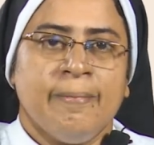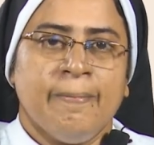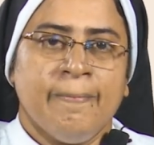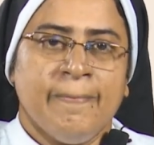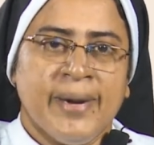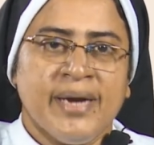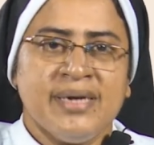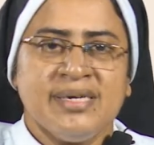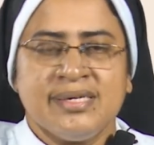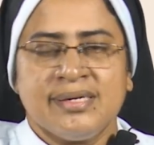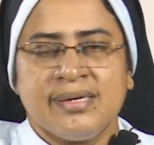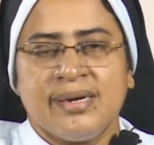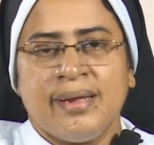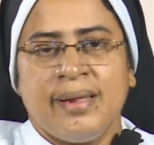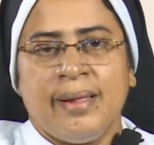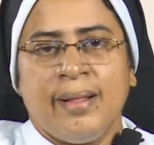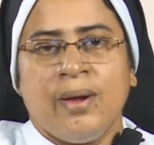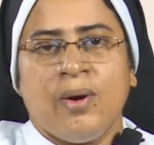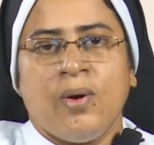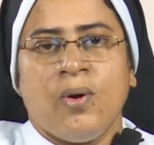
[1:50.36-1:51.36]
but
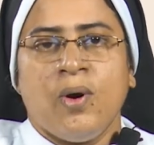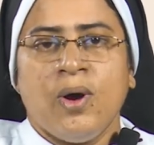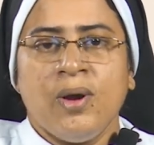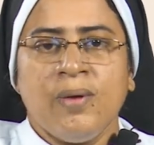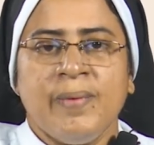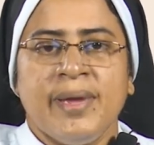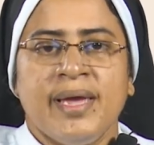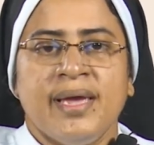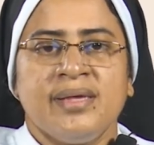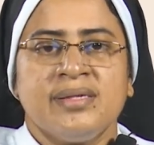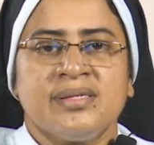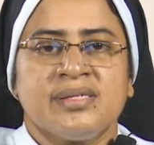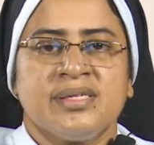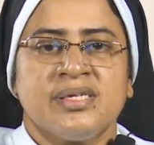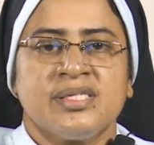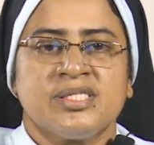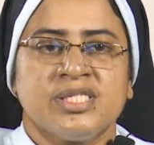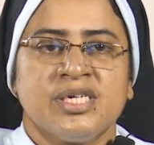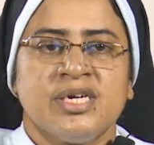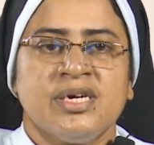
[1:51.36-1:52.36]
always the
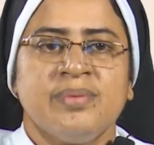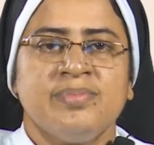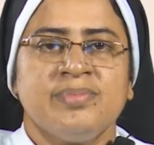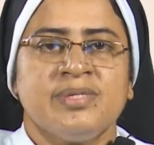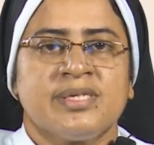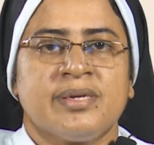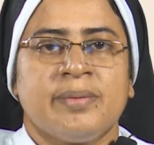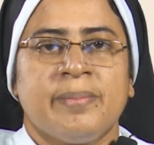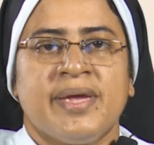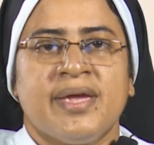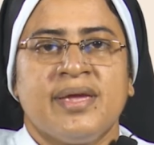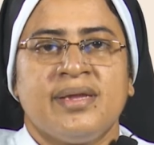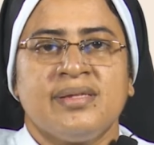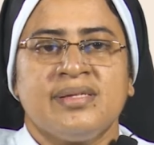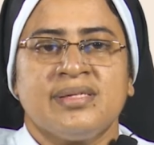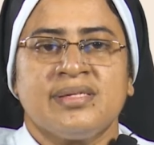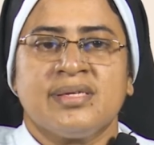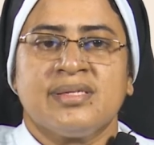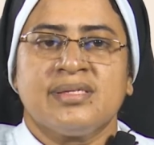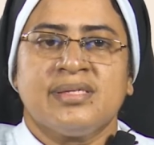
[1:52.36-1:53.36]
terms remains
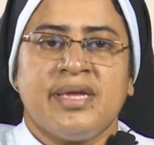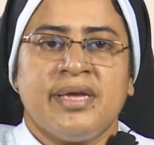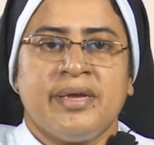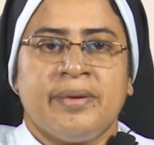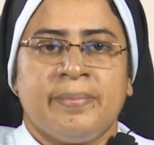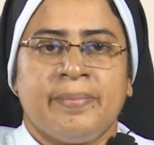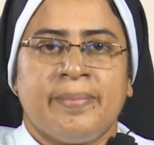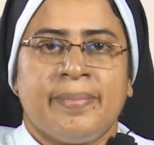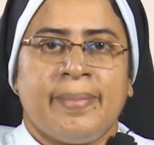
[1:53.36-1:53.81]
the same.